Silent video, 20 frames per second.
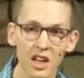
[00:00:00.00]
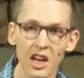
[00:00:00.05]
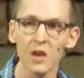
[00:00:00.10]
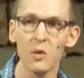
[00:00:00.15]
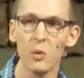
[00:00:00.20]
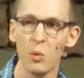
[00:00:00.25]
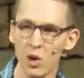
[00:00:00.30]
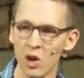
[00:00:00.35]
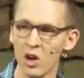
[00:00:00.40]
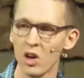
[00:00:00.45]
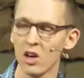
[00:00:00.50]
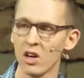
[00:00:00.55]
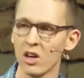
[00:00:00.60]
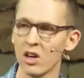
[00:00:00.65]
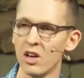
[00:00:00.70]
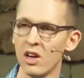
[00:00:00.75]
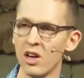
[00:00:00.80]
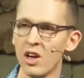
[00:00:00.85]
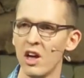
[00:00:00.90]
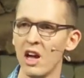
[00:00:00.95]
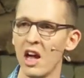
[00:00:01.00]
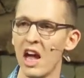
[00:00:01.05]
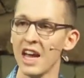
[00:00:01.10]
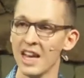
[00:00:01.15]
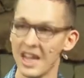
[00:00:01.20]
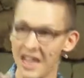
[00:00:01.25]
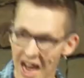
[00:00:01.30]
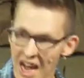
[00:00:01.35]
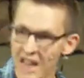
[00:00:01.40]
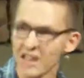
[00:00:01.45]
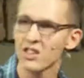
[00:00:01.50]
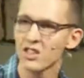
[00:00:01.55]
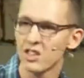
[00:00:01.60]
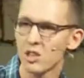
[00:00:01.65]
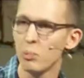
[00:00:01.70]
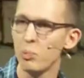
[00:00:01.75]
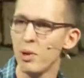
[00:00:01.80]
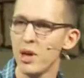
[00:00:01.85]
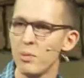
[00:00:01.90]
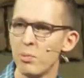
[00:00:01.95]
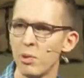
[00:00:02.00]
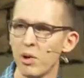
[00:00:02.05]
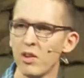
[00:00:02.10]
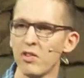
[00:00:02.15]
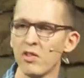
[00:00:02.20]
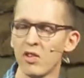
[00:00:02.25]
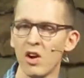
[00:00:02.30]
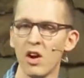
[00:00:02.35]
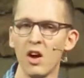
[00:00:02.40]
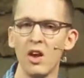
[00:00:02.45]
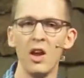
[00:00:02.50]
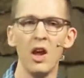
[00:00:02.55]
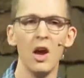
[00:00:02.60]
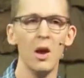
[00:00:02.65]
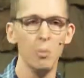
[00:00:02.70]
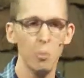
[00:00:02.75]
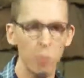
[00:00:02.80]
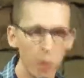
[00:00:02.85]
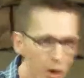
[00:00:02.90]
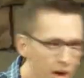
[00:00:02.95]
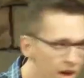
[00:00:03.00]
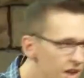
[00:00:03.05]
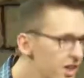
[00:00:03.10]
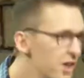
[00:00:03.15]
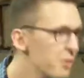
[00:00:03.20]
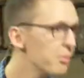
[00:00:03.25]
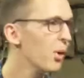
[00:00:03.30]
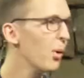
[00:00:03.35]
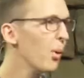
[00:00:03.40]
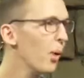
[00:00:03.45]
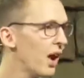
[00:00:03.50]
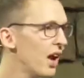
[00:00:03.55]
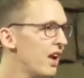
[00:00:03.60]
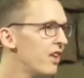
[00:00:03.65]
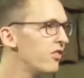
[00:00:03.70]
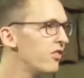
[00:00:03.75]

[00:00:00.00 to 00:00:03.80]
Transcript: at work against the people of God, pulling them away